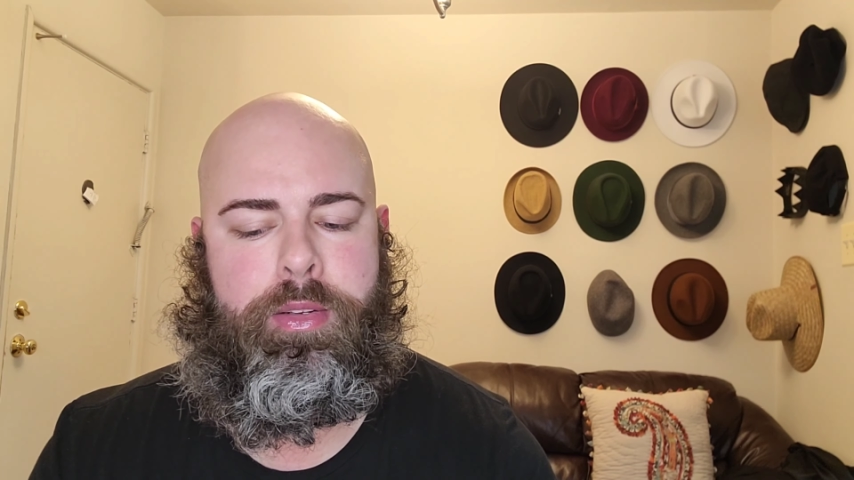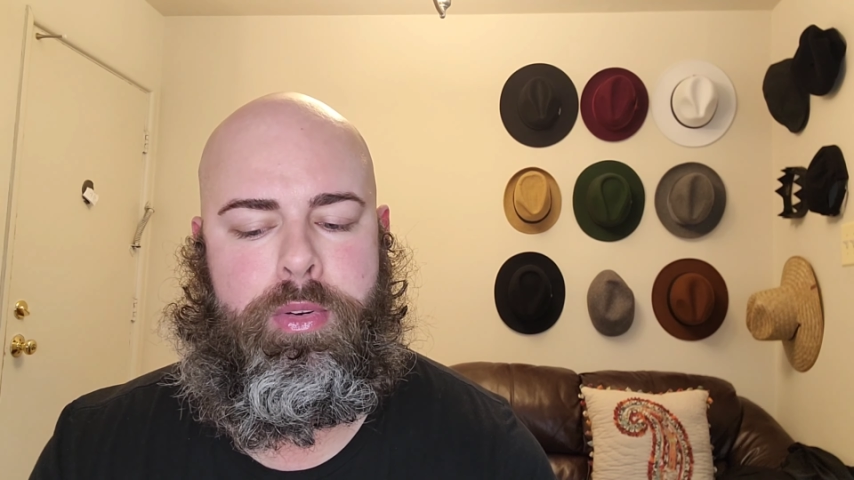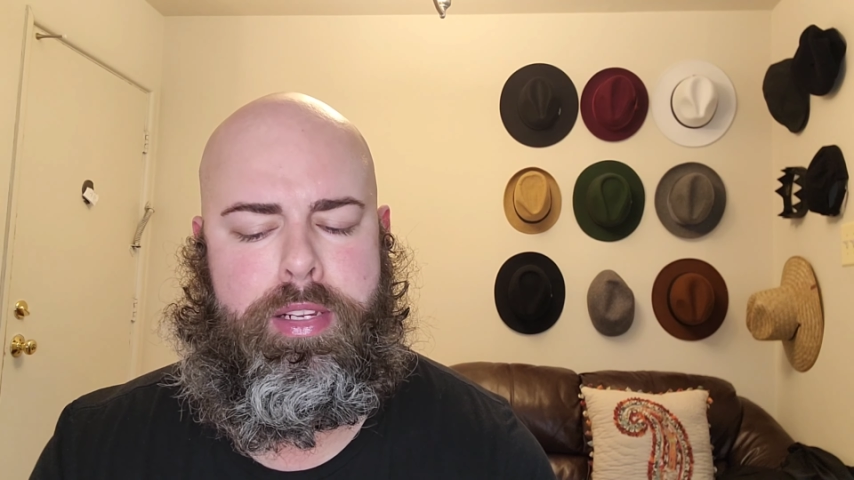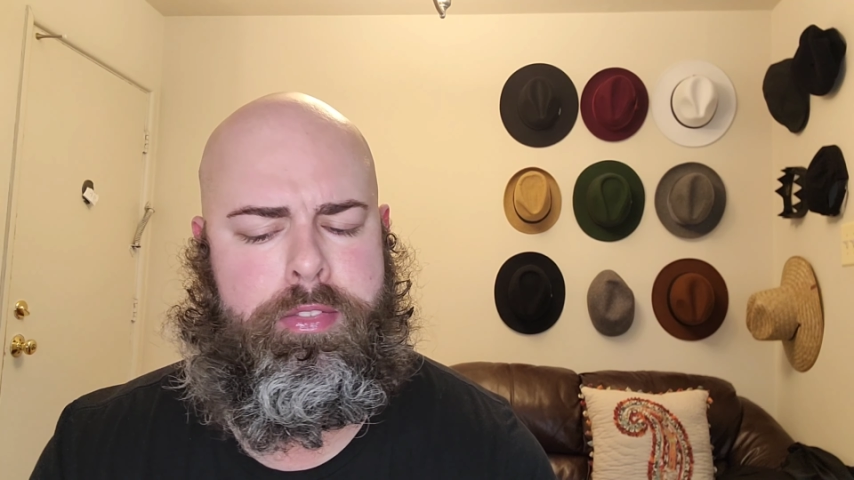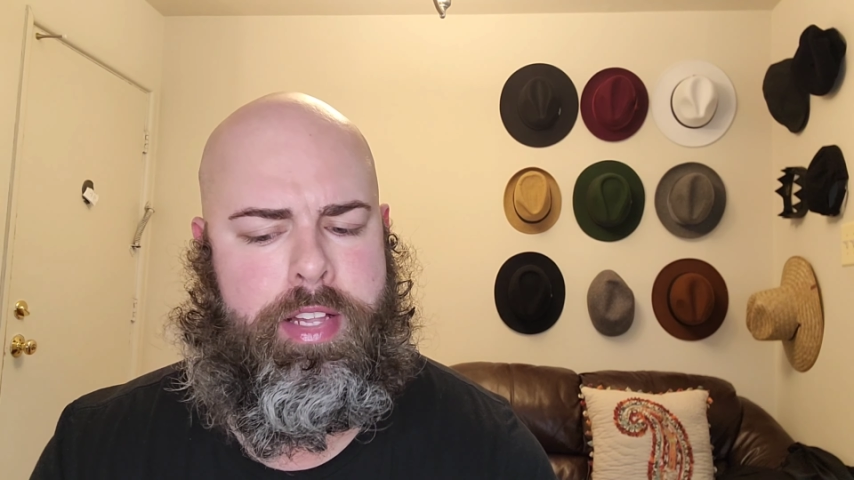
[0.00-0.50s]

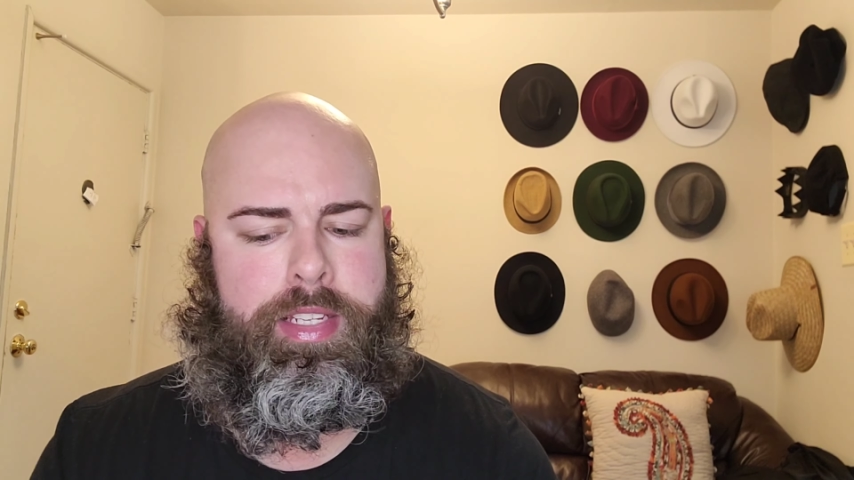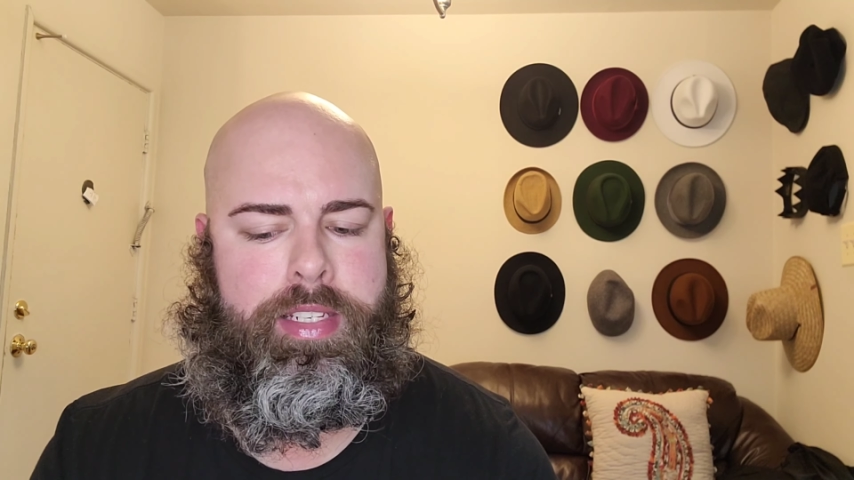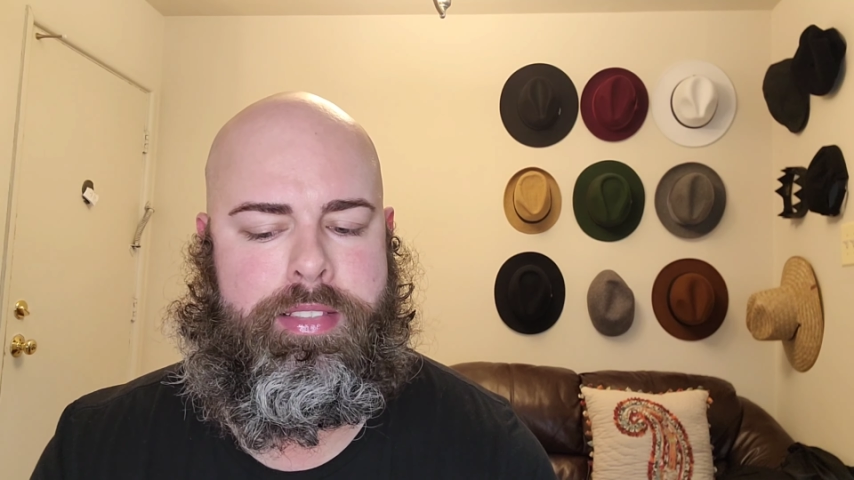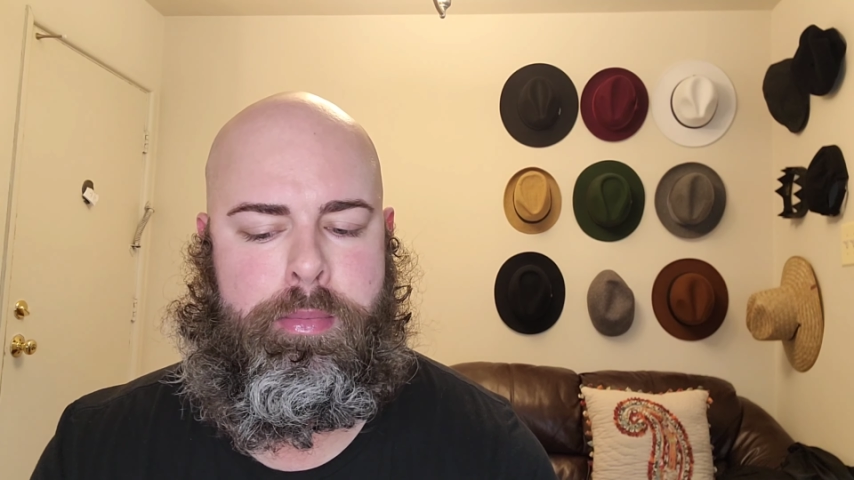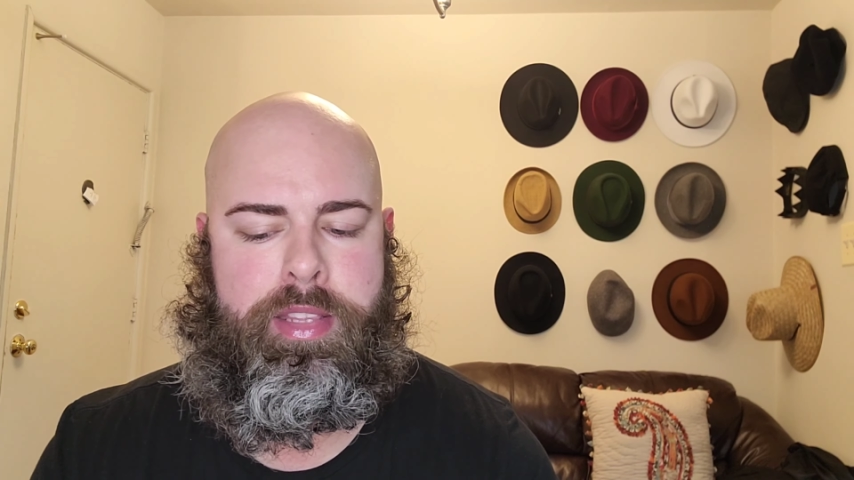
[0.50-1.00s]
or
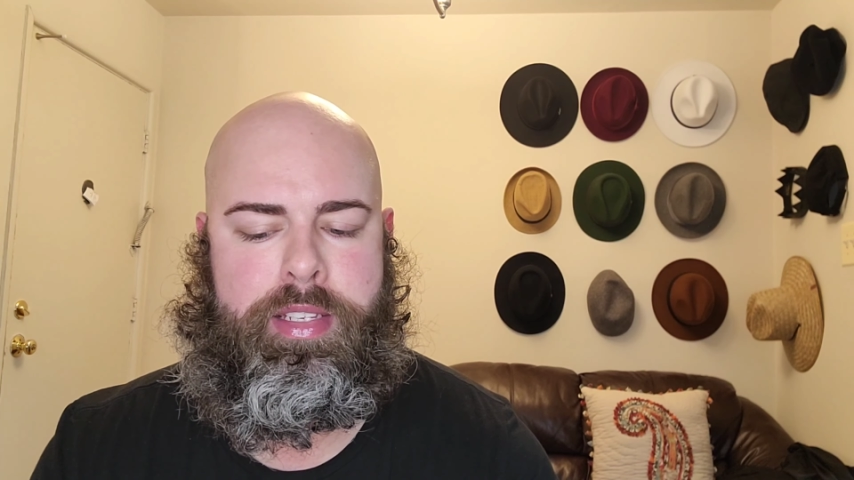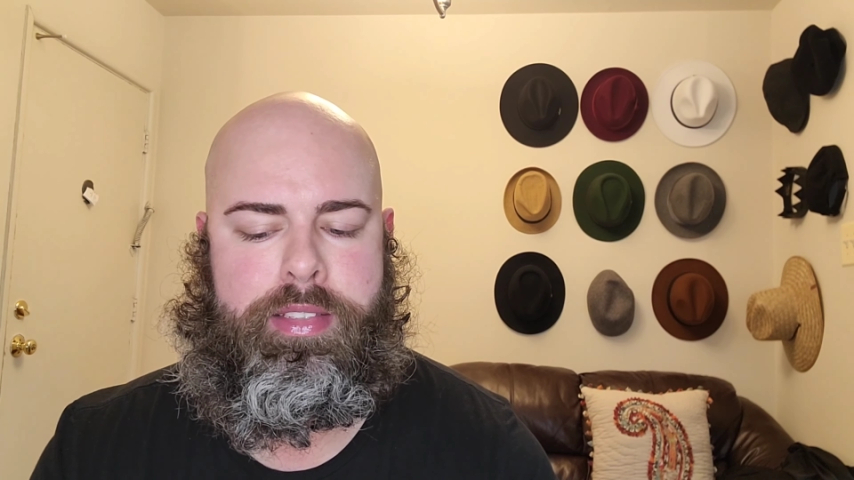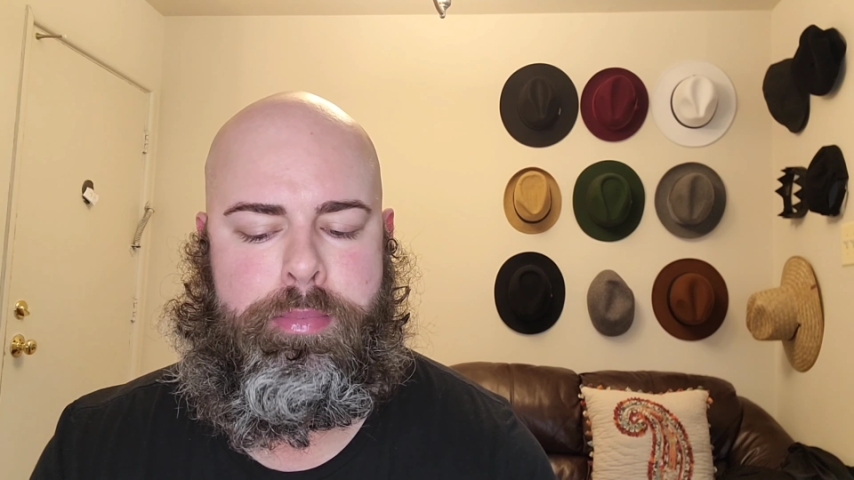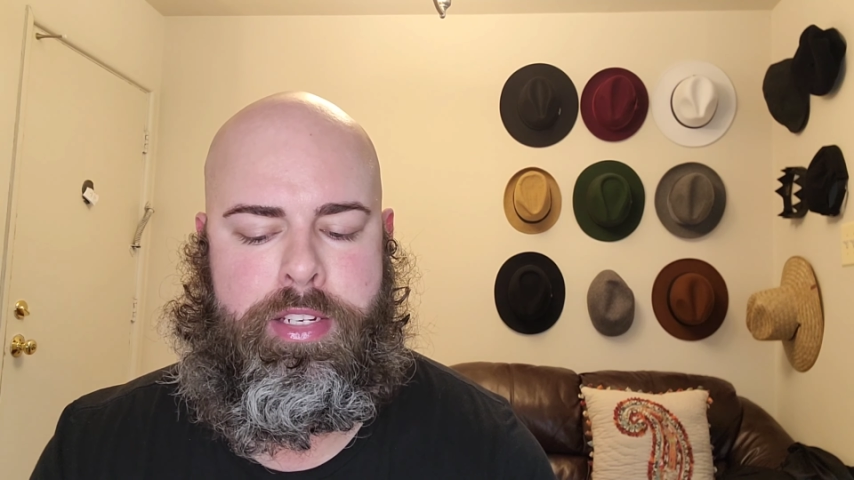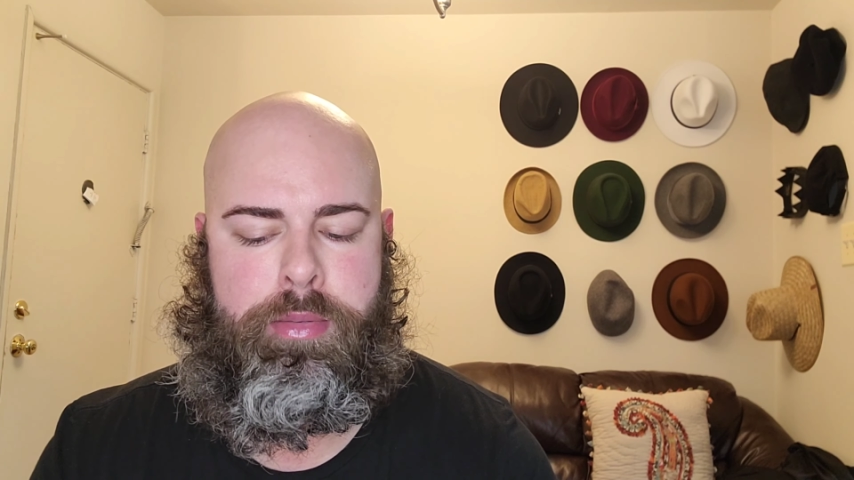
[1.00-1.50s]
invalidate some of
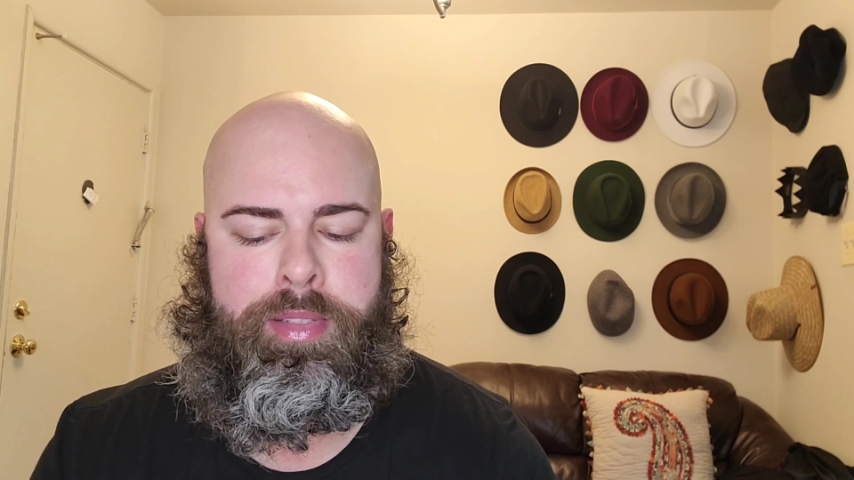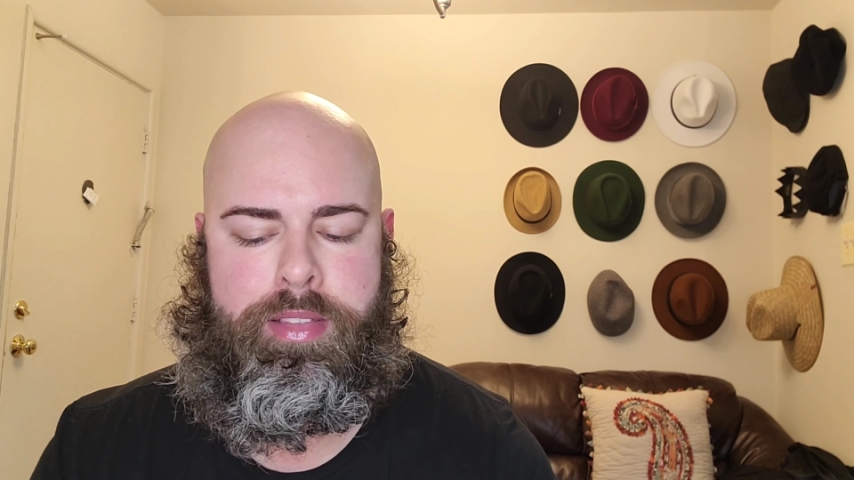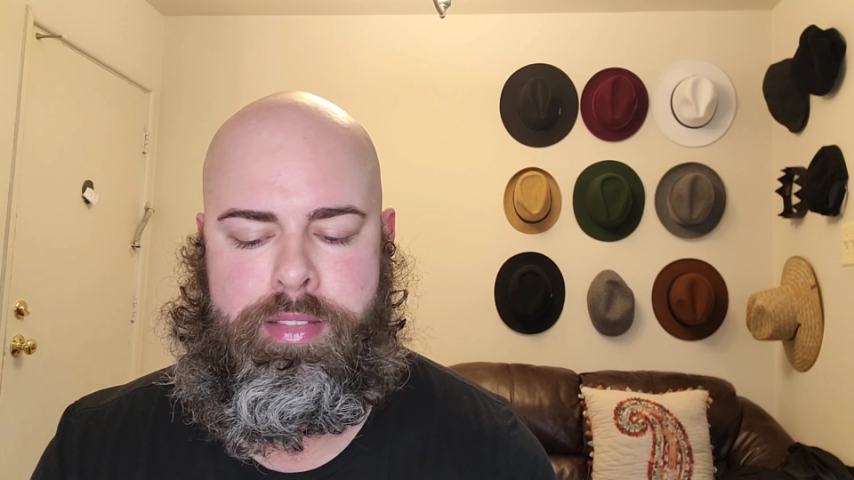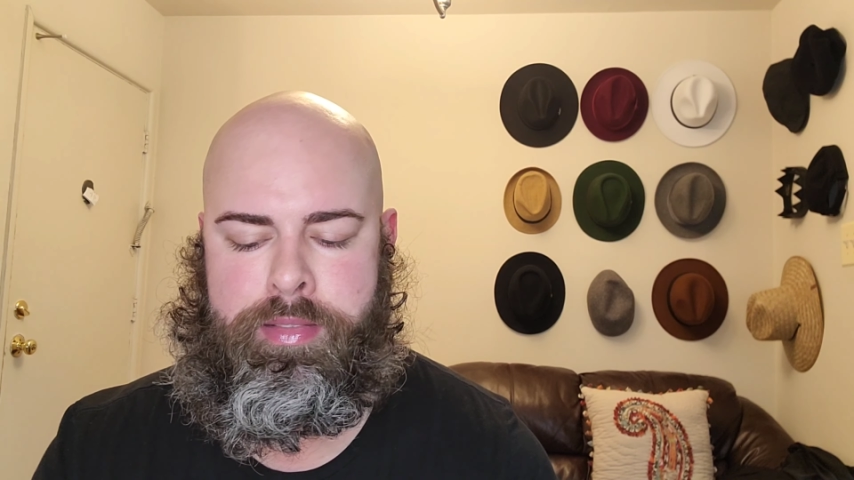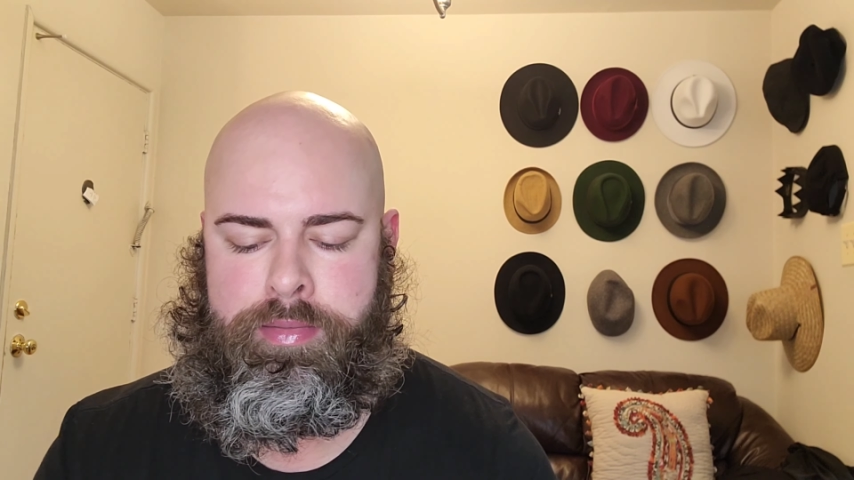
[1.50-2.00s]
these
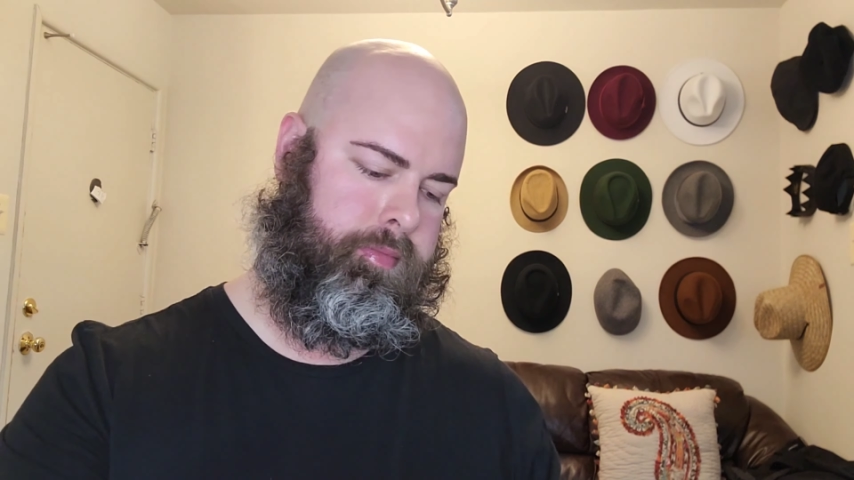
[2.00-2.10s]
measurements.